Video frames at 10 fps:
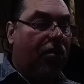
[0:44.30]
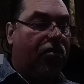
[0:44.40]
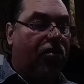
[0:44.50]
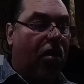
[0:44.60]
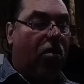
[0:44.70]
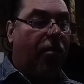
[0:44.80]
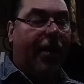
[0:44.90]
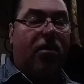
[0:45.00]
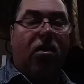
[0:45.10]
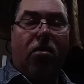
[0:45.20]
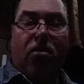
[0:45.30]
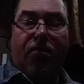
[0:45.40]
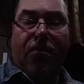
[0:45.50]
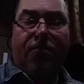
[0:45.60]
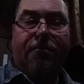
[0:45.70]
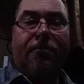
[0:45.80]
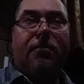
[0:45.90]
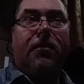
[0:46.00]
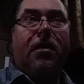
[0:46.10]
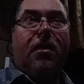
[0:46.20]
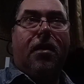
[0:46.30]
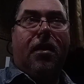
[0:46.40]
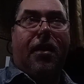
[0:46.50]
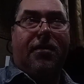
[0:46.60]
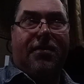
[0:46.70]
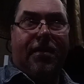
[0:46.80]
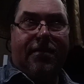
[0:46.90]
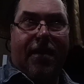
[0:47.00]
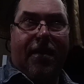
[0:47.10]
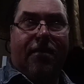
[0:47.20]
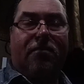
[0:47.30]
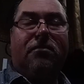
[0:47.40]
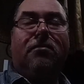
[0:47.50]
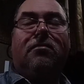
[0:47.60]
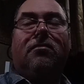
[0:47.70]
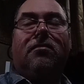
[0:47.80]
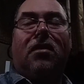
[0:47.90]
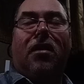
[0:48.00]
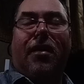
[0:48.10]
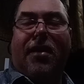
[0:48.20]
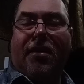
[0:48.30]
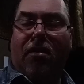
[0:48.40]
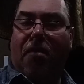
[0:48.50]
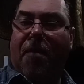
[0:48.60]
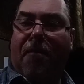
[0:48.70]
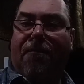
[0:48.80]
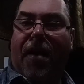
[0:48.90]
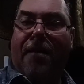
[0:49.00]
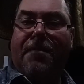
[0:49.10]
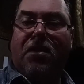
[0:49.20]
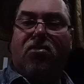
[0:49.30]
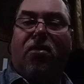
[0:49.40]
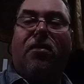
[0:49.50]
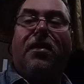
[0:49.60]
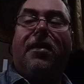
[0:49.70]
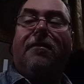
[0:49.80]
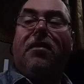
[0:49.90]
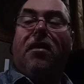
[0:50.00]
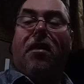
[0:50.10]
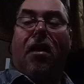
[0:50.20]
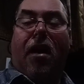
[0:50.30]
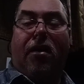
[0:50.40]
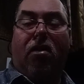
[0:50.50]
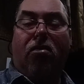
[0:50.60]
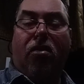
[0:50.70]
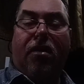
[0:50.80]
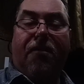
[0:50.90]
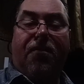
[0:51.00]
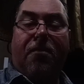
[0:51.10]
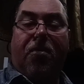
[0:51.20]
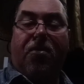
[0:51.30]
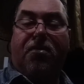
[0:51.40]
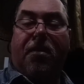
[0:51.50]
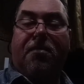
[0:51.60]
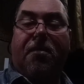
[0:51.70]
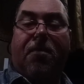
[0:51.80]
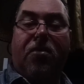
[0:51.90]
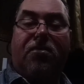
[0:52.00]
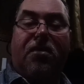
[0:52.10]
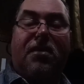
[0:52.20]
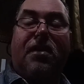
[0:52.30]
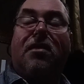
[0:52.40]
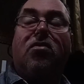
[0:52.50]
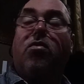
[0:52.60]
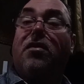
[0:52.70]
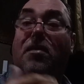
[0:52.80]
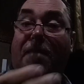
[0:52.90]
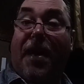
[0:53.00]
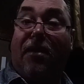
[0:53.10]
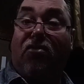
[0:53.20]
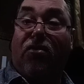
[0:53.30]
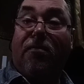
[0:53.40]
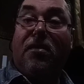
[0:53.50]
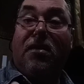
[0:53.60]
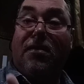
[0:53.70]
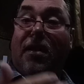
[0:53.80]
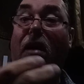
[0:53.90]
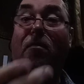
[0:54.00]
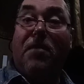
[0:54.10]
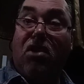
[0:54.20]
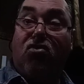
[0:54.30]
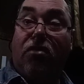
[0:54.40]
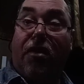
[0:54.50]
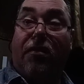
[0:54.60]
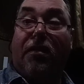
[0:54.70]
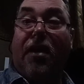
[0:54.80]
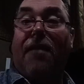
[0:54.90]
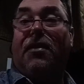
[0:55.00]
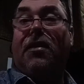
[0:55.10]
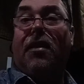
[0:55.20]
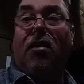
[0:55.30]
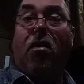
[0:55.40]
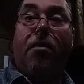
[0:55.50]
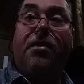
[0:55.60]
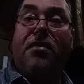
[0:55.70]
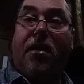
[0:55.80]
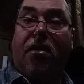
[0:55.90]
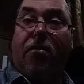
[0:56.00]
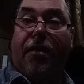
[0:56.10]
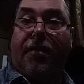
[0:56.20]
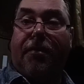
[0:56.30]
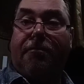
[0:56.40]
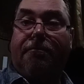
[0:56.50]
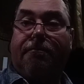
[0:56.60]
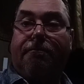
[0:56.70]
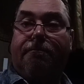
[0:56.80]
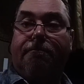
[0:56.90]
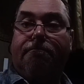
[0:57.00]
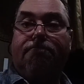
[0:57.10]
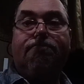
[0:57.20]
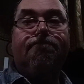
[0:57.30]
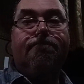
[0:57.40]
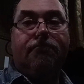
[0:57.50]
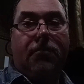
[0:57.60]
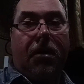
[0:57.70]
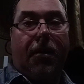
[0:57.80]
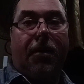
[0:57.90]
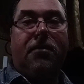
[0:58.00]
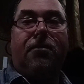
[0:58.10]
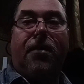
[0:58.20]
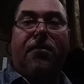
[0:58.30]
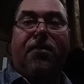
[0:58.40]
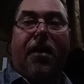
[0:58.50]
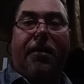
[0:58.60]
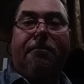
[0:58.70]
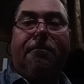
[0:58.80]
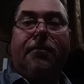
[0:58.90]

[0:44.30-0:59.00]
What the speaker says: So I go over, I sit down, I get there about 5 minutes early. I go looking for the person I'm supposed to see, who is the manager. He said, I'll meet you there at 11. And they go, oh, he's not here right now. All right, that's a red flag.